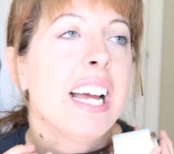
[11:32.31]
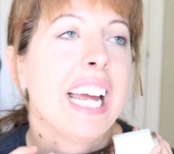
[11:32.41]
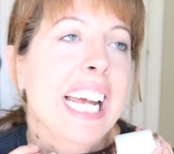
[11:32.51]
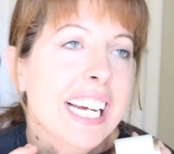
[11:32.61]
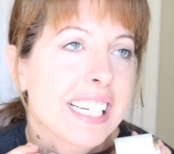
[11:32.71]

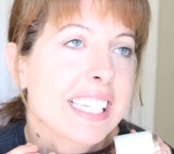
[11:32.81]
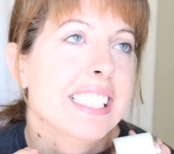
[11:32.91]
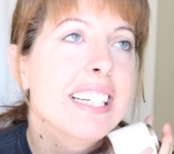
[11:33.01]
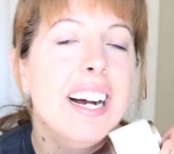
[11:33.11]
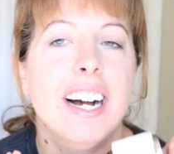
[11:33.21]

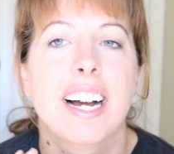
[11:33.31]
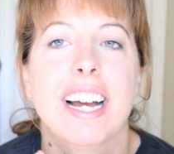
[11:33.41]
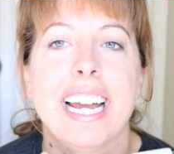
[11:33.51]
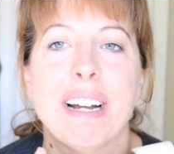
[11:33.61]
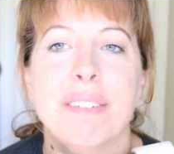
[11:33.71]
and
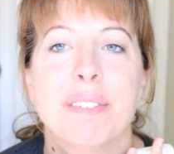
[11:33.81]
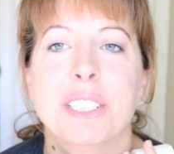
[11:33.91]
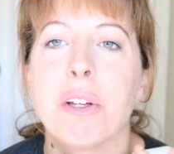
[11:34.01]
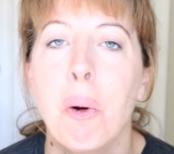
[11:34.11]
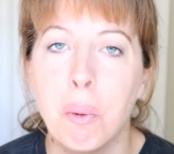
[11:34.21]
I
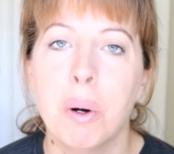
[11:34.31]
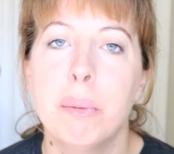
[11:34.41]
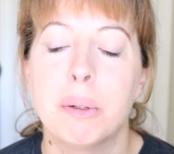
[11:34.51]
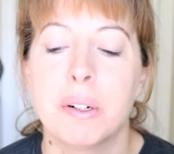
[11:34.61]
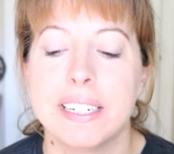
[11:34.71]
was horrible.